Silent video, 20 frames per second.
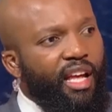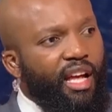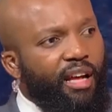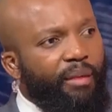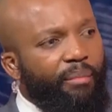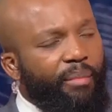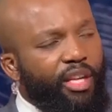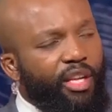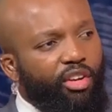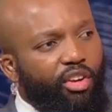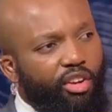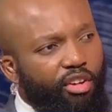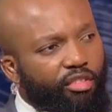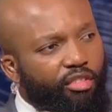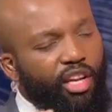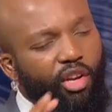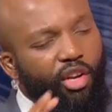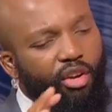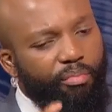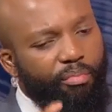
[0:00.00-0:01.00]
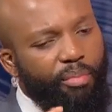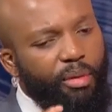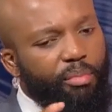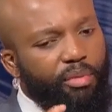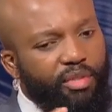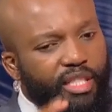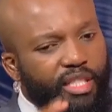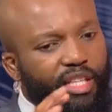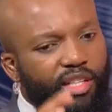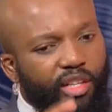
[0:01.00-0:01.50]
And a lot of
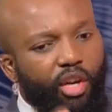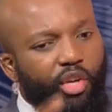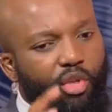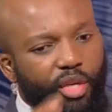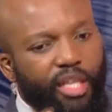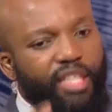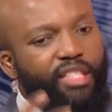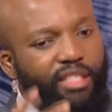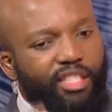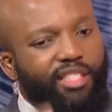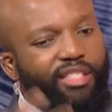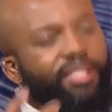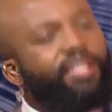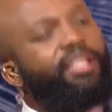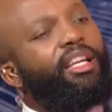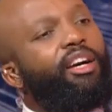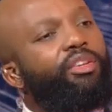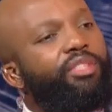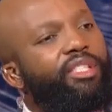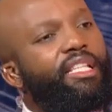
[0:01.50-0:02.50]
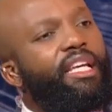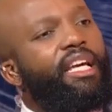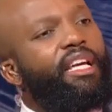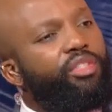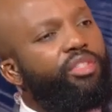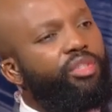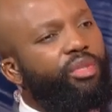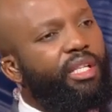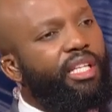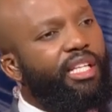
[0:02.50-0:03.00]
people said, oh, you can just see how
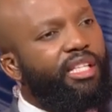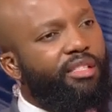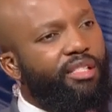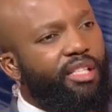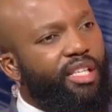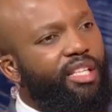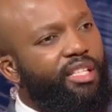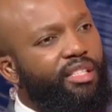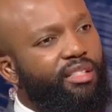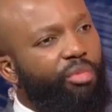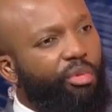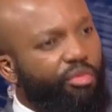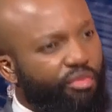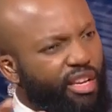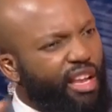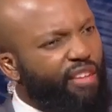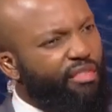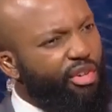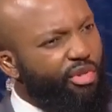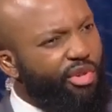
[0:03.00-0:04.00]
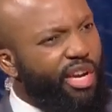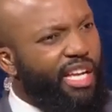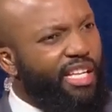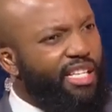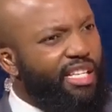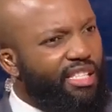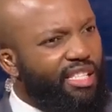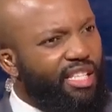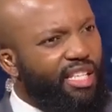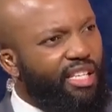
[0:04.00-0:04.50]
sad Julius is. We've never
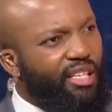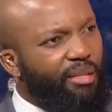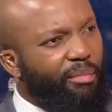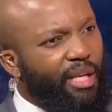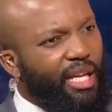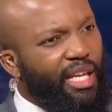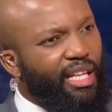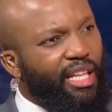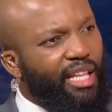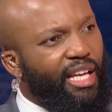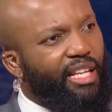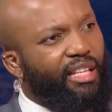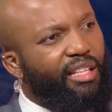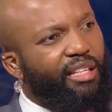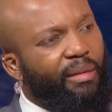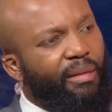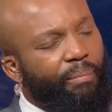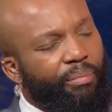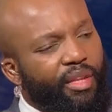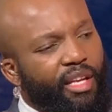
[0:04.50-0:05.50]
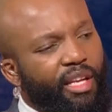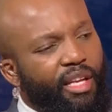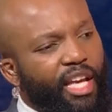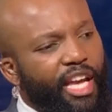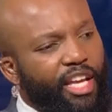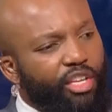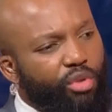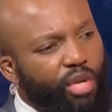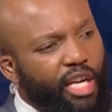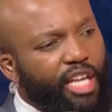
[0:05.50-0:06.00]
really seen him like that.
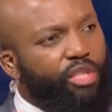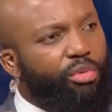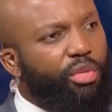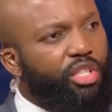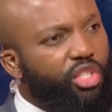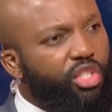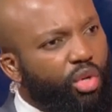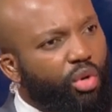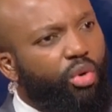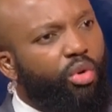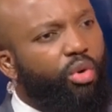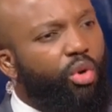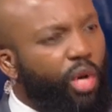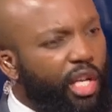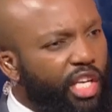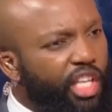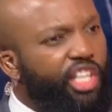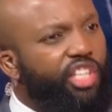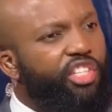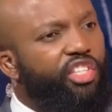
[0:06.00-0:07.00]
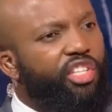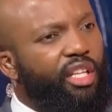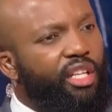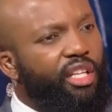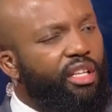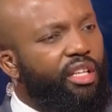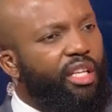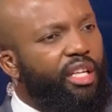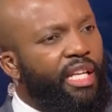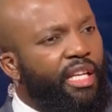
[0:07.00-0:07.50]
And you guys were so
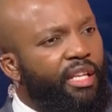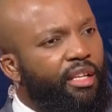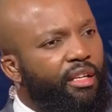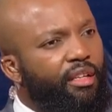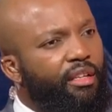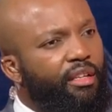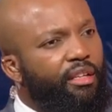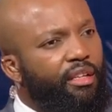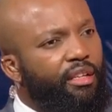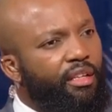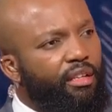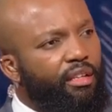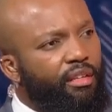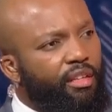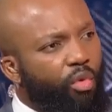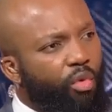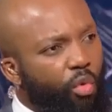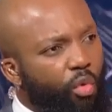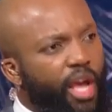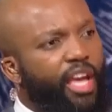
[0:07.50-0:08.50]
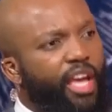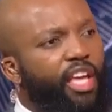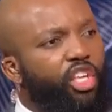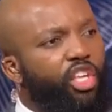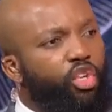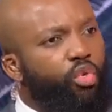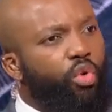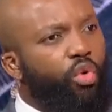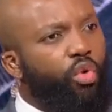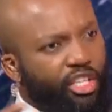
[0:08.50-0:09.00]
collegial in the way
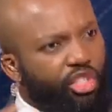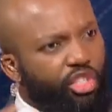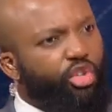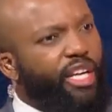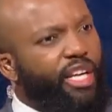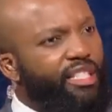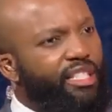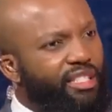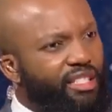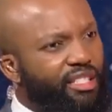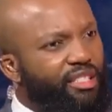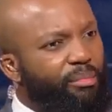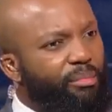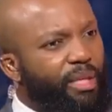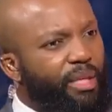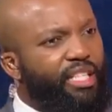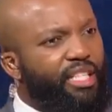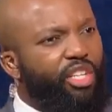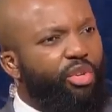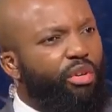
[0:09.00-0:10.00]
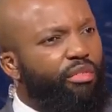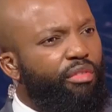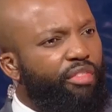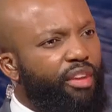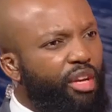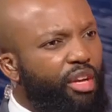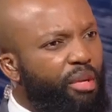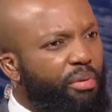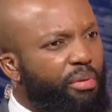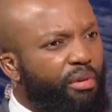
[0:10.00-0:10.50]
you addressed this matter. You were
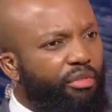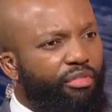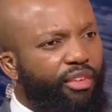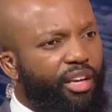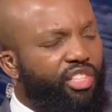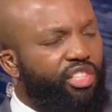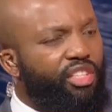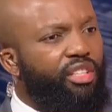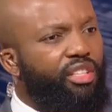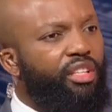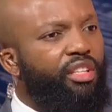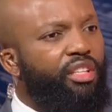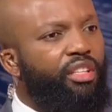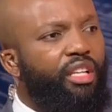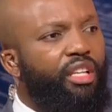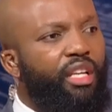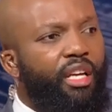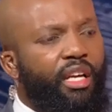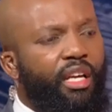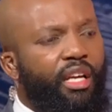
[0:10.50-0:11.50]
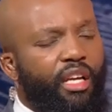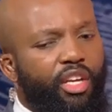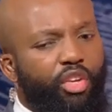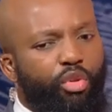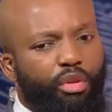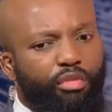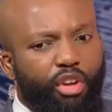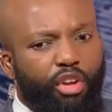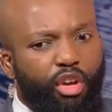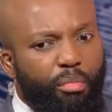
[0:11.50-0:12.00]
very professional.
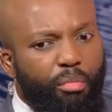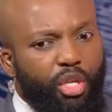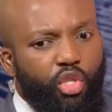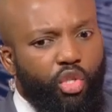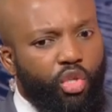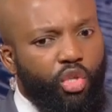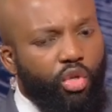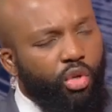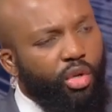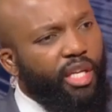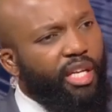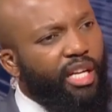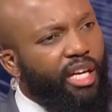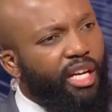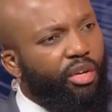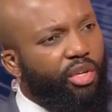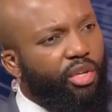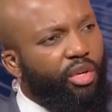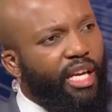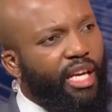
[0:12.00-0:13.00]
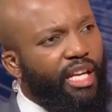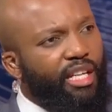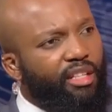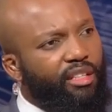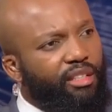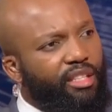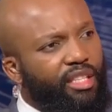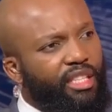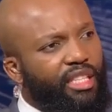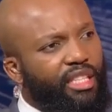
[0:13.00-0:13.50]
You were very mature in how you
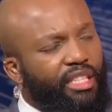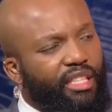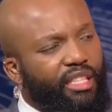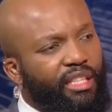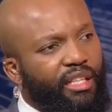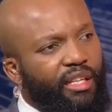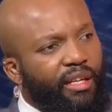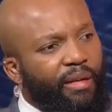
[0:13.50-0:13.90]
handled it.